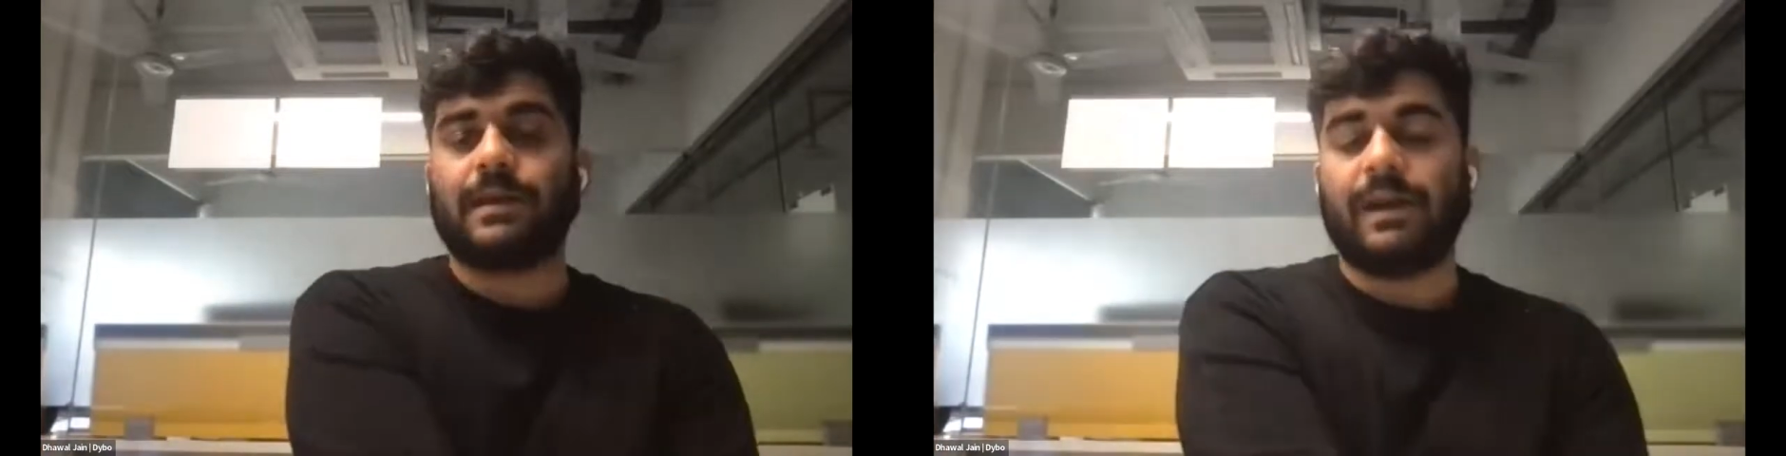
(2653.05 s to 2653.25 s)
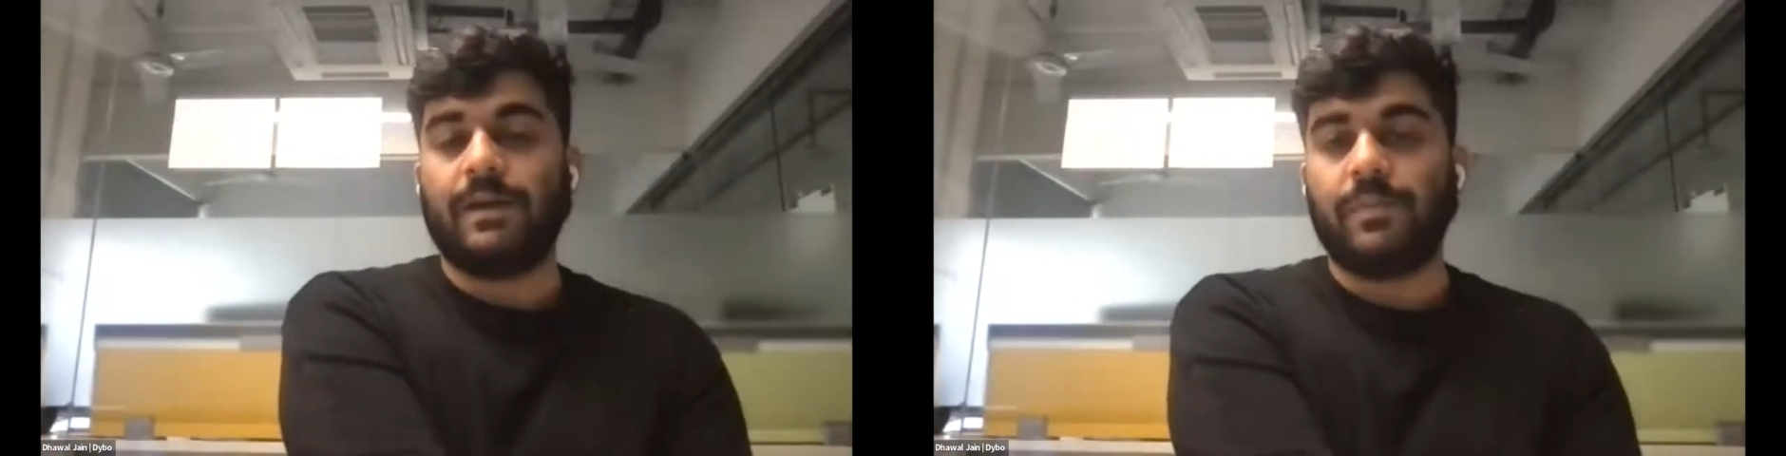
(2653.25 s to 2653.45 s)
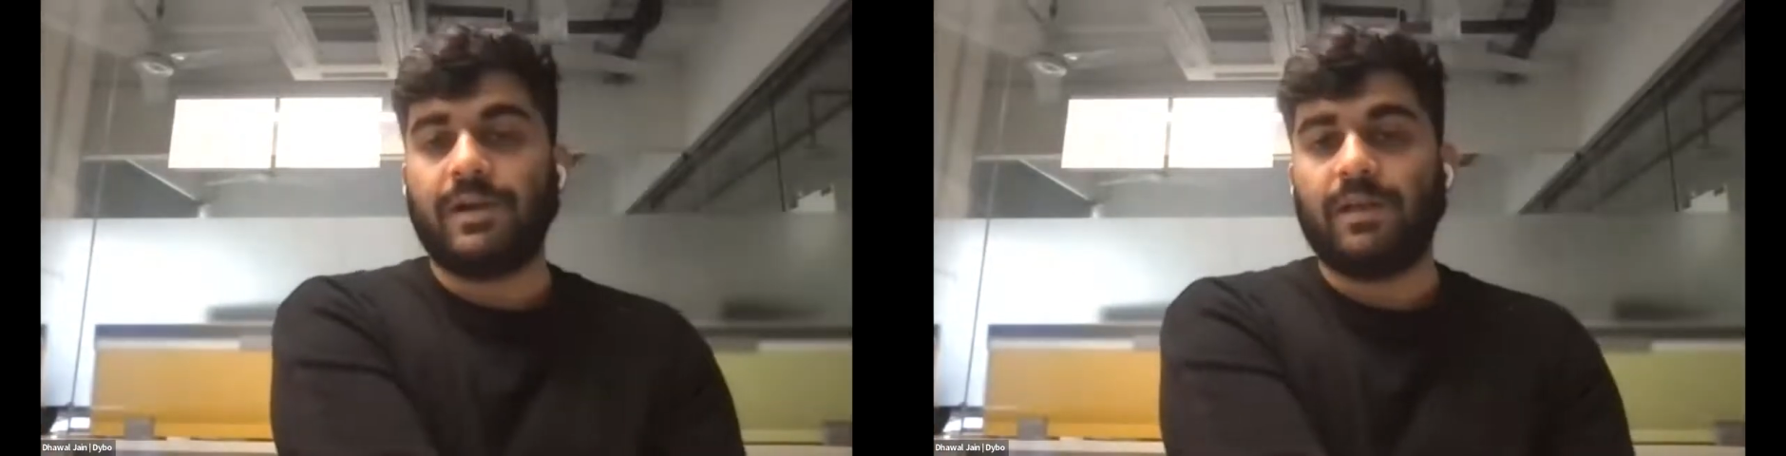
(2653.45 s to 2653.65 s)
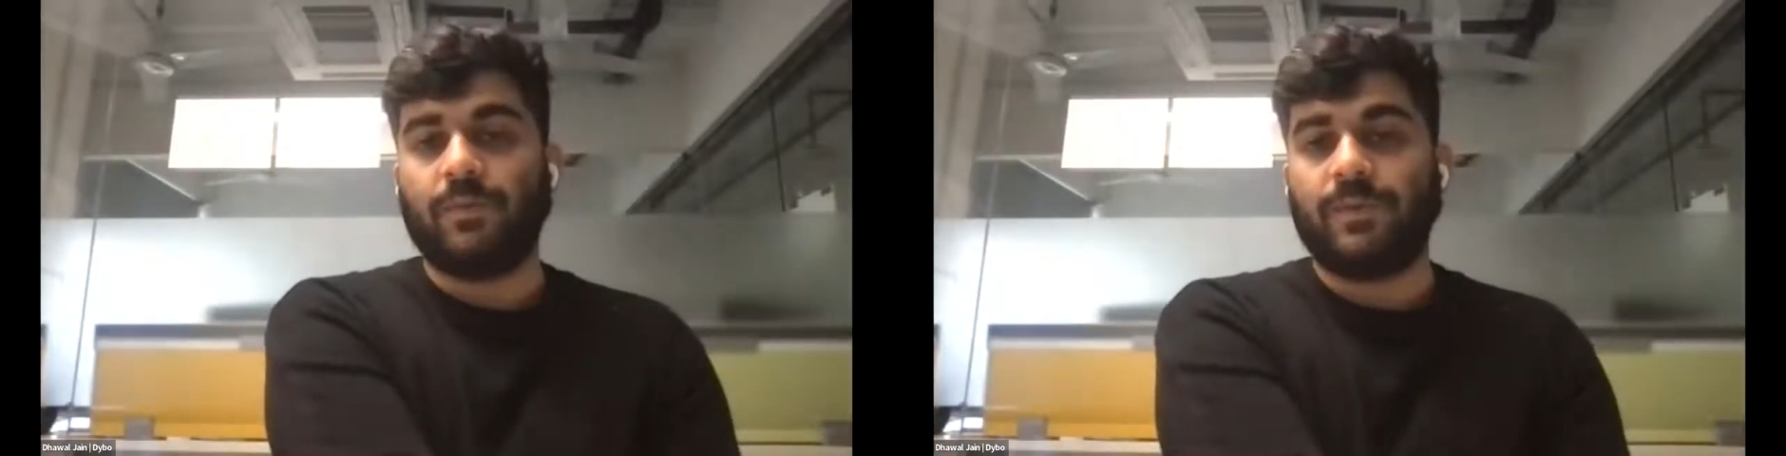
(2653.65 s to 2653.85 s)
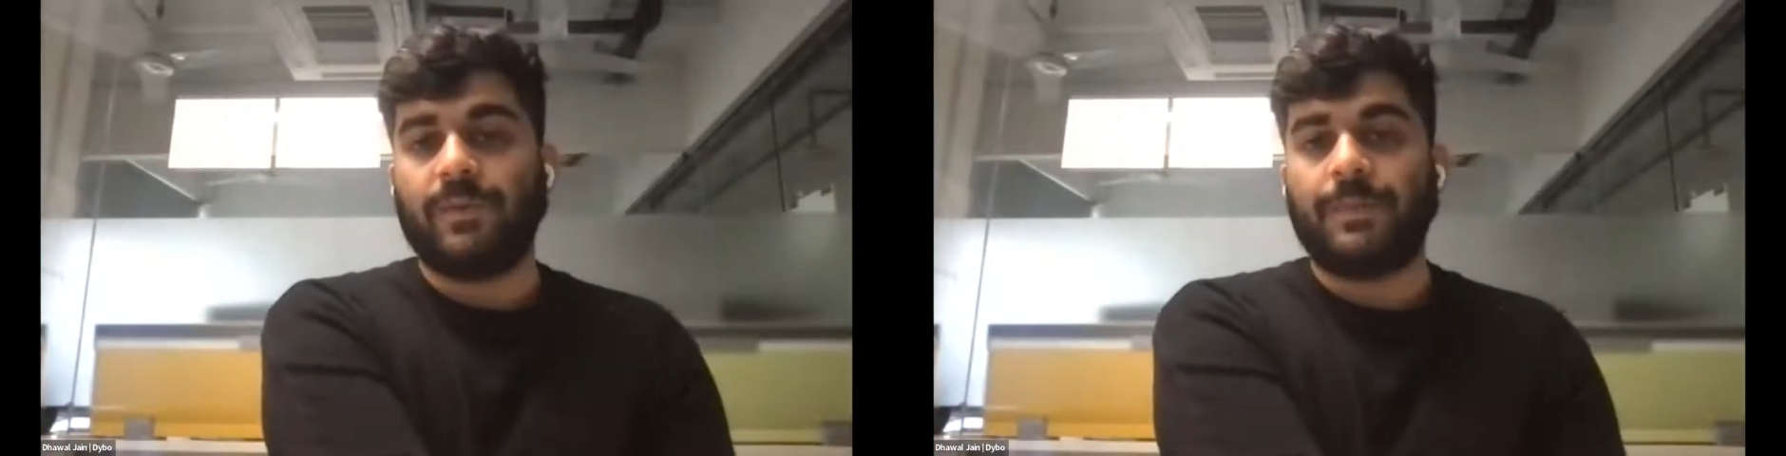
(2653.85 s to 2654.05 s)
credibility
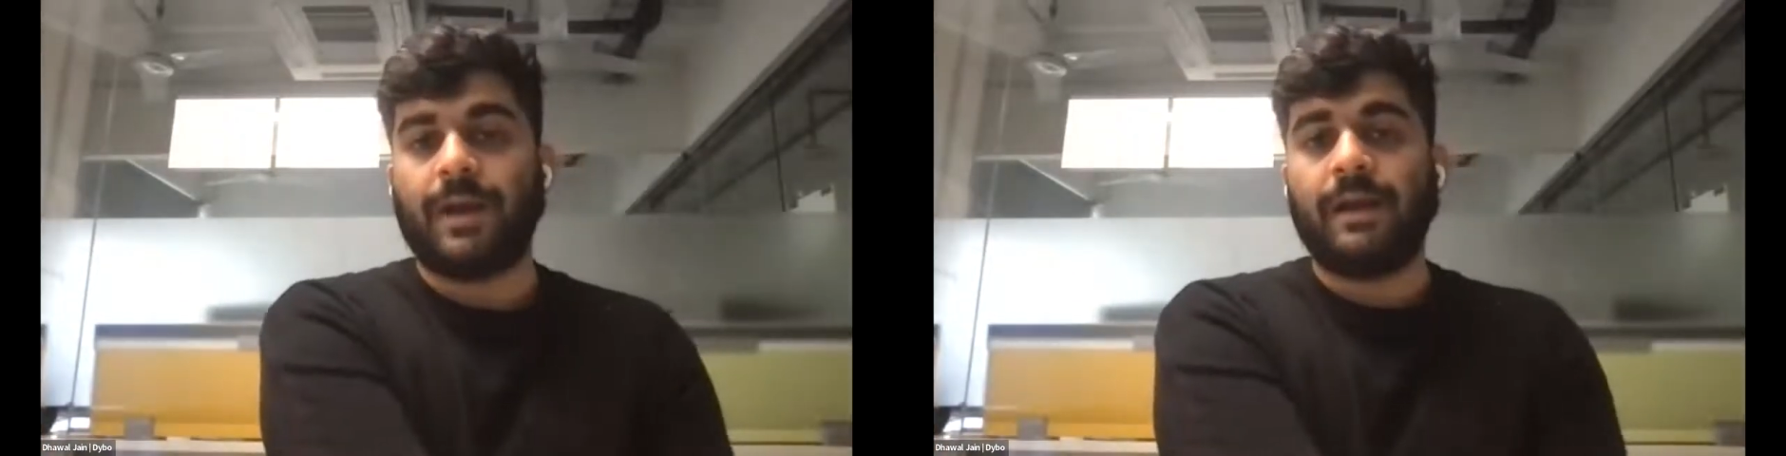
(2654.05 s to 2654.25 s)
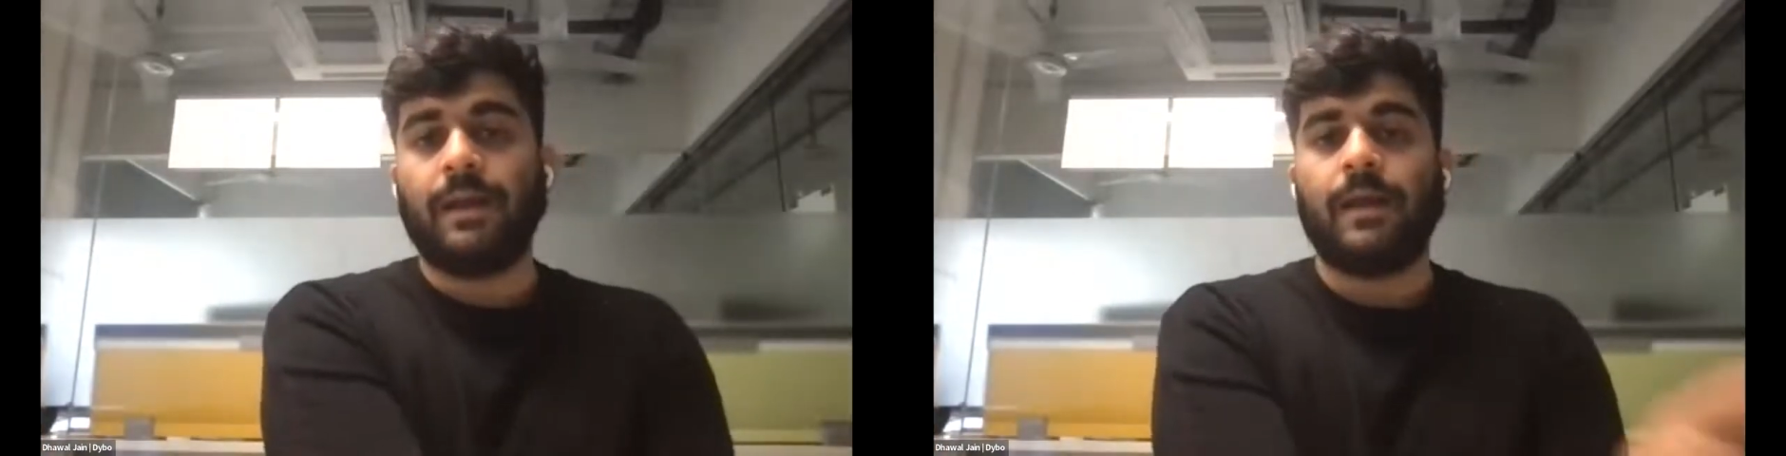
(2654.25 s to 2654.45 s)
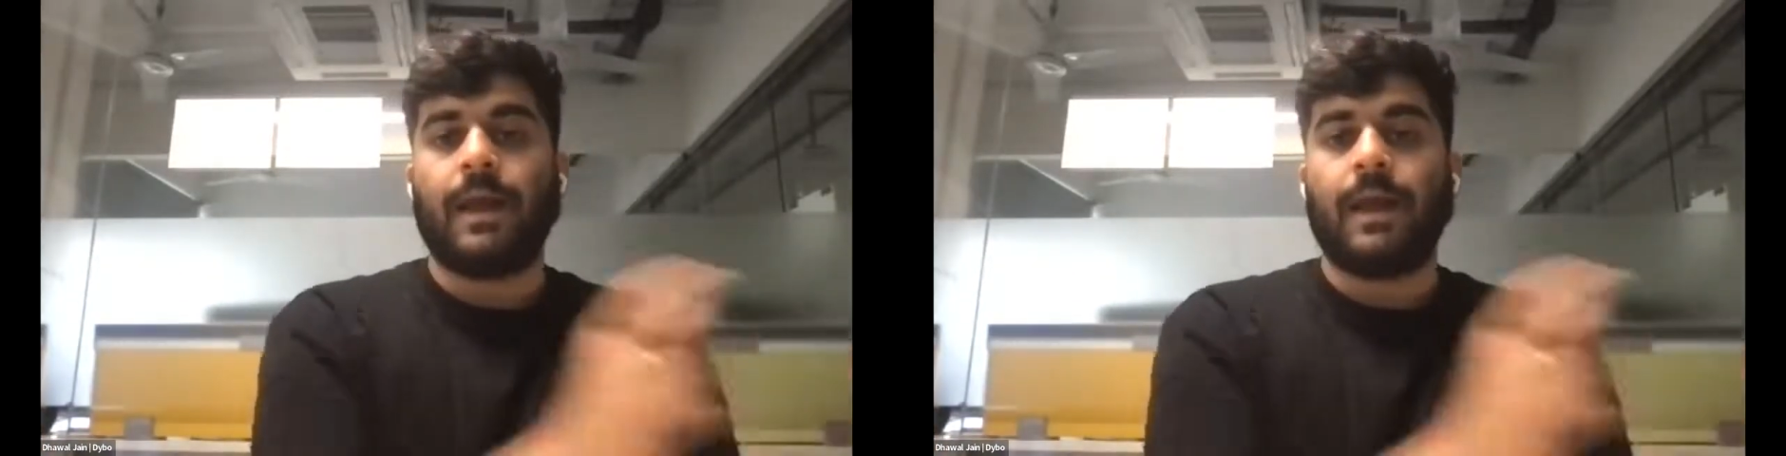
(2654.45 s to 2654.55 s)
with the brand